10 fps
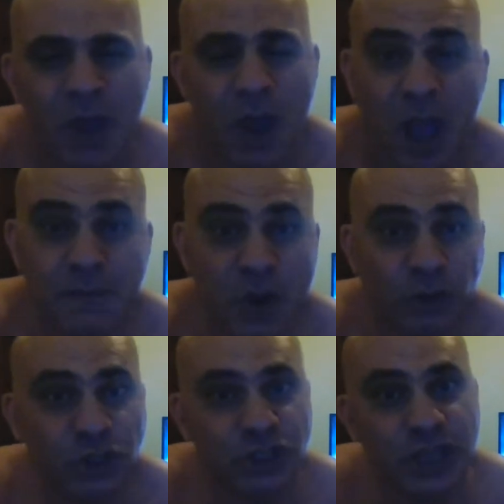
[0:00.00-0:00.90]
I'm not
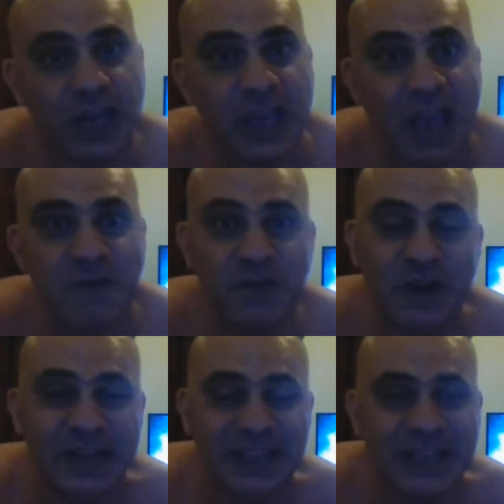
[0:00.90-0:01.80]
just going to go for
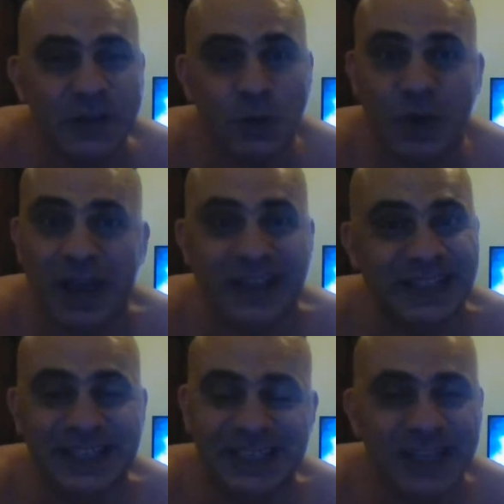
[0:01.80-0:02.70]
a single guy because
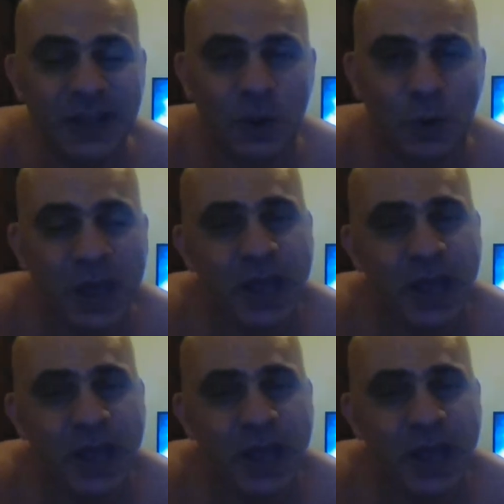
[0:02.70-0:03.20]
he's single.